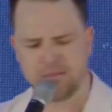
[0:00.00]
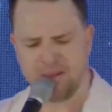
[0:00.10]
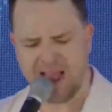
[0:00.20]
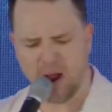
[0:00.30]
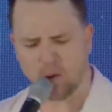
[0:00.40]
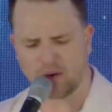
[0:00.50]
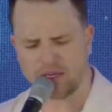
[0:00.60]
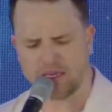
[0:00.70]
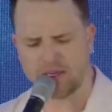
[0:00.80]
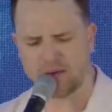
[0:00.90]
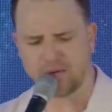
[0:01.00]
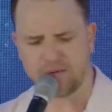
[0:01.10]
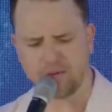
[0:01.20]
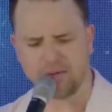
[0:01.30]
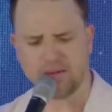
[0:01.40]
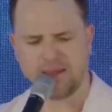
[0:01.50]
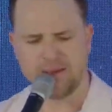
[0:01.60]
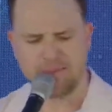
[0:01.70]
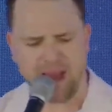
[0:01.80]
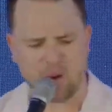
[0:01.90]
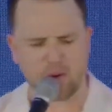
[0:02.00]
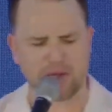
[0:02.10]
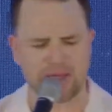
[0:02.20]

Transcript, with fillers: Power to heal. Power to